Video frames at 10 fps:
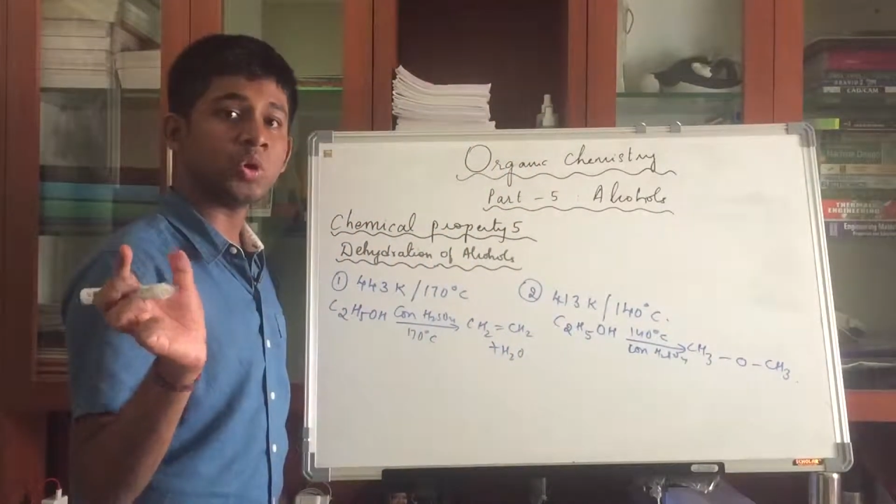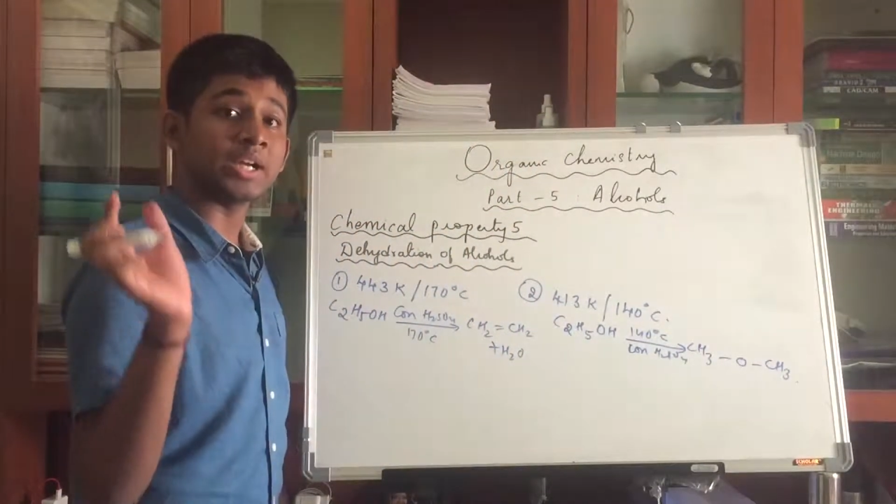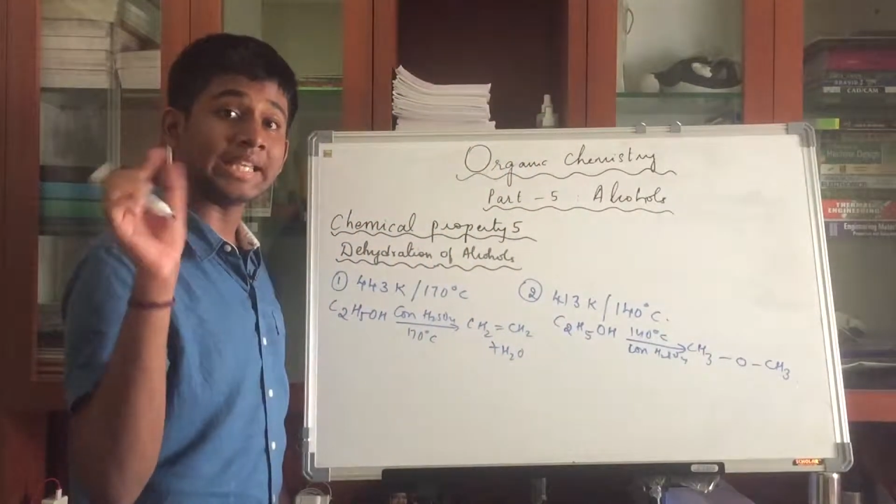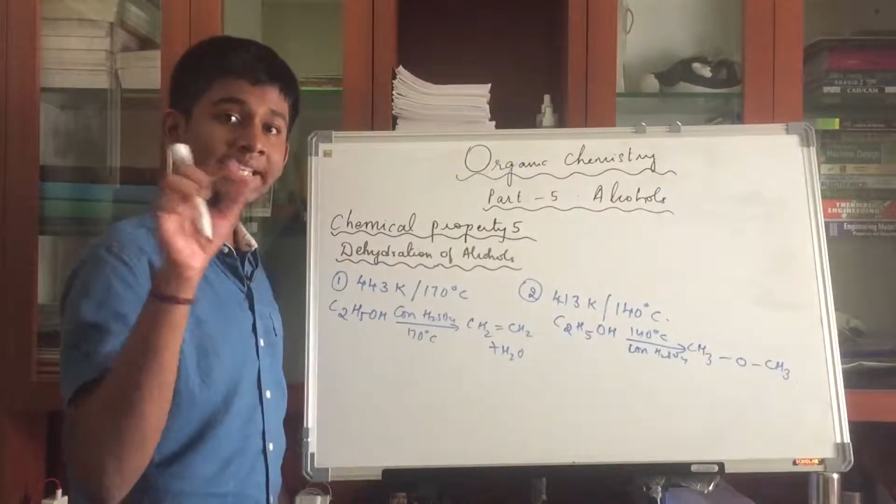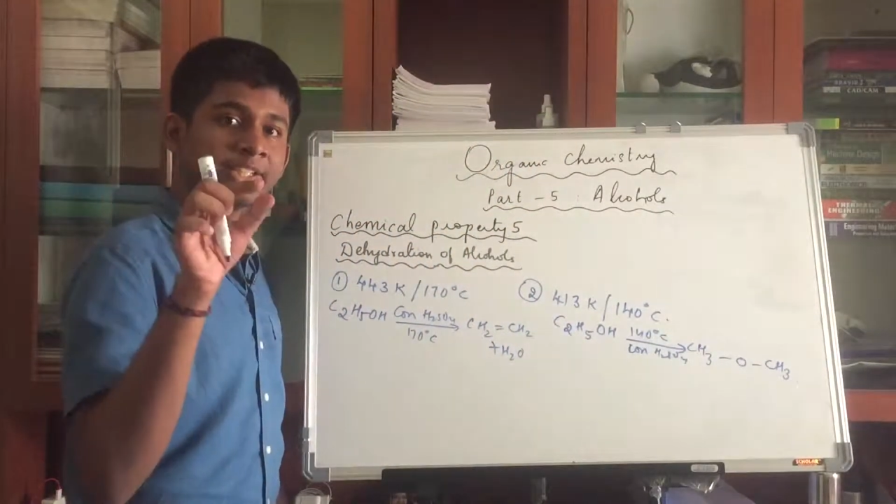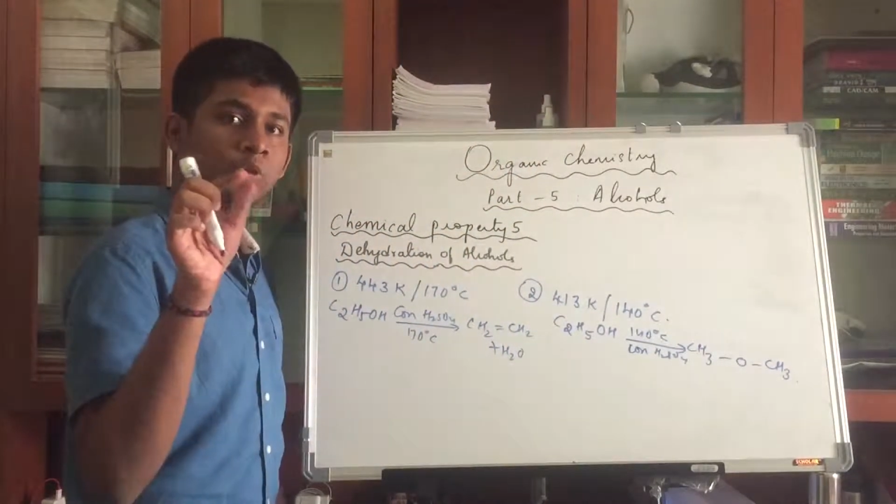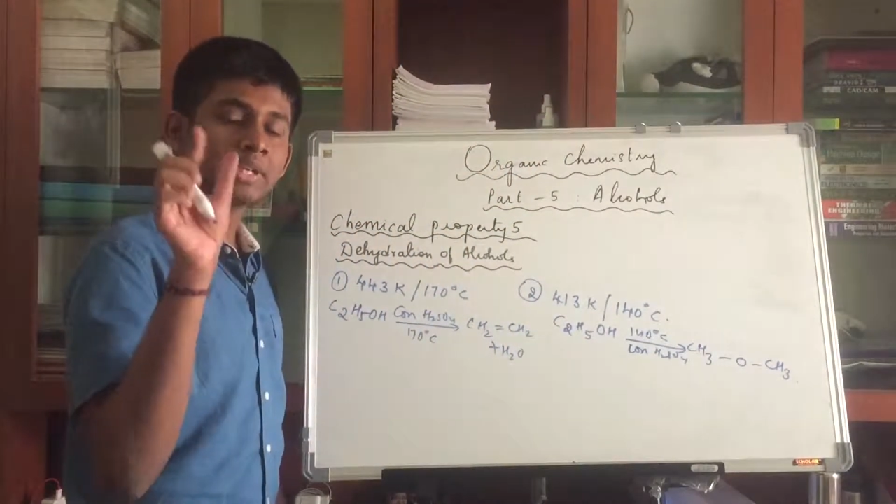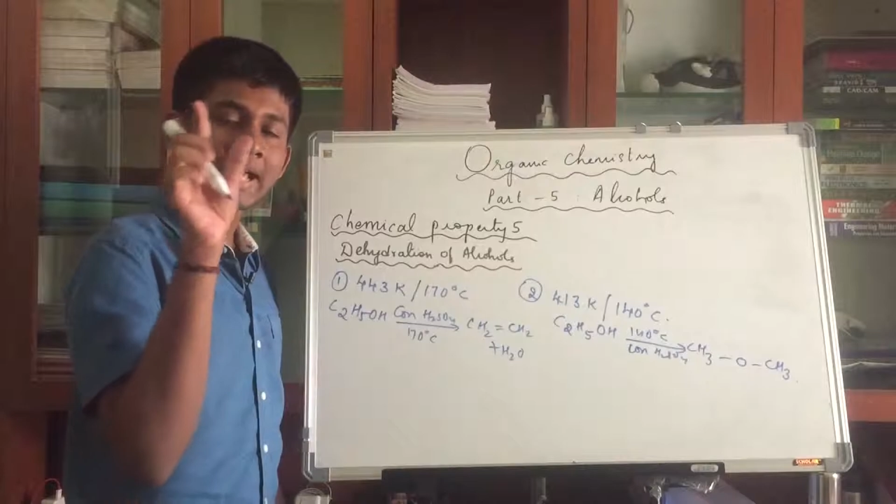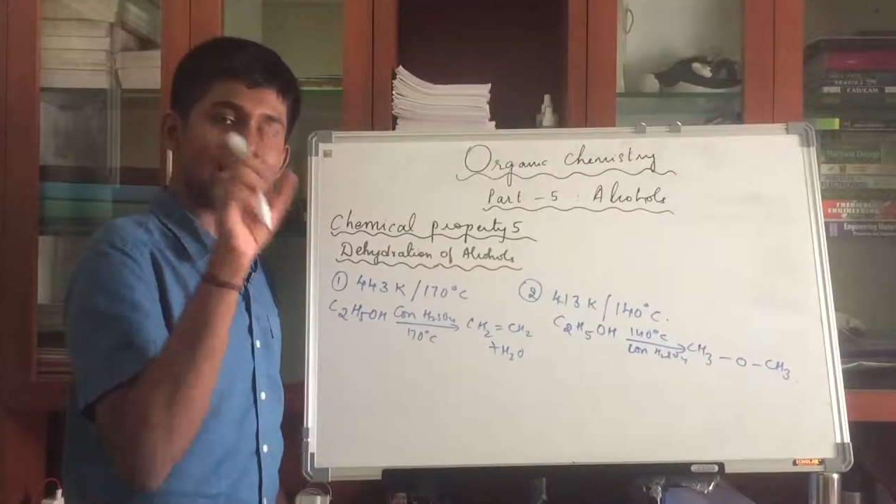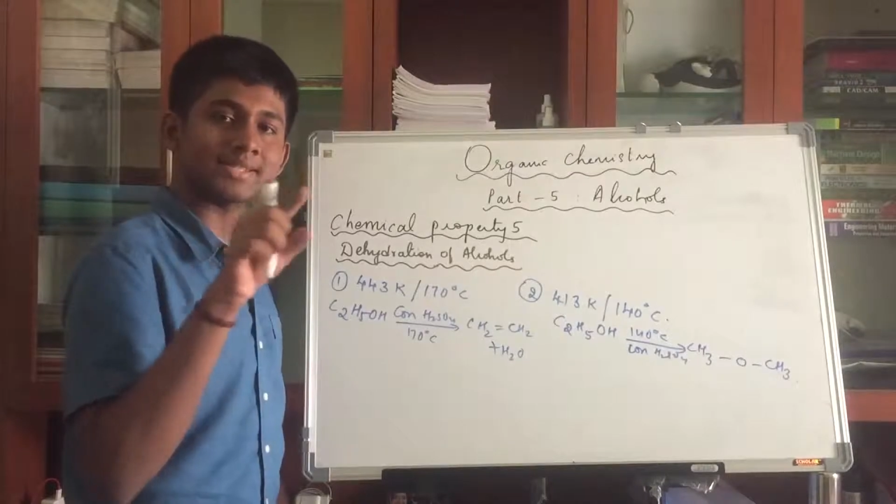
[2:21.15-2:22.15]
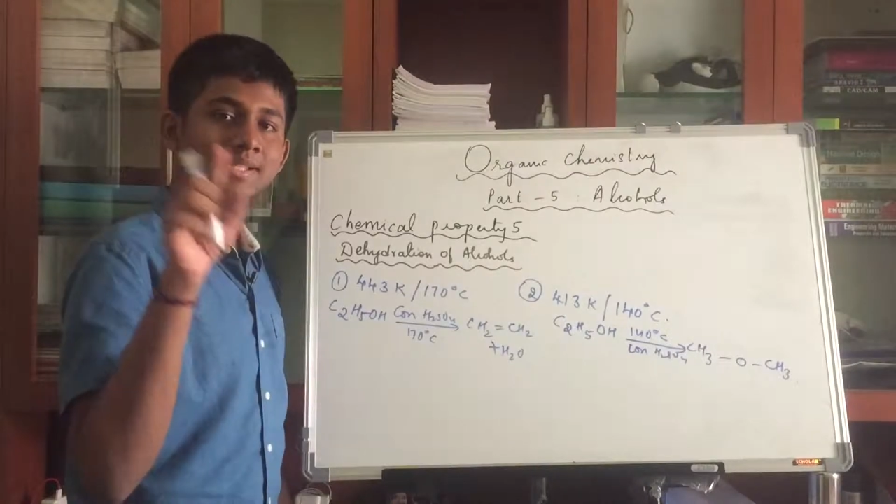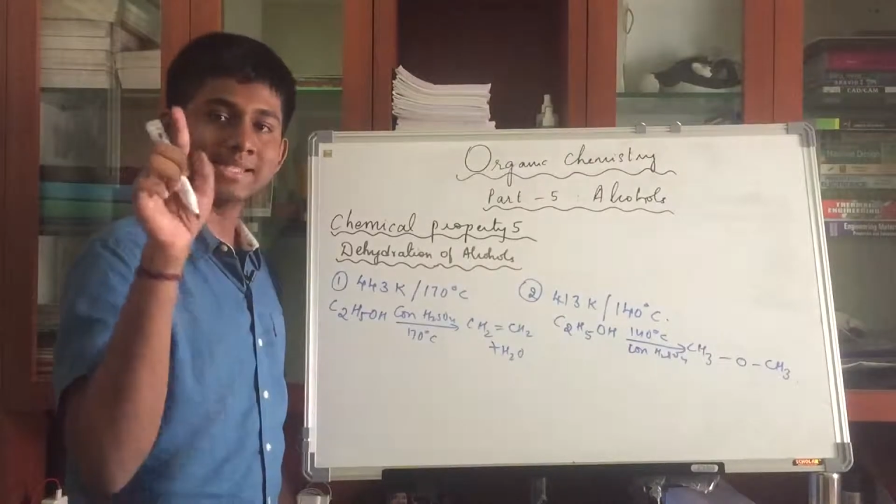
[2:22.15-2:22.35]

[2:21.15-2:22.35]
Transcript: a ketone has a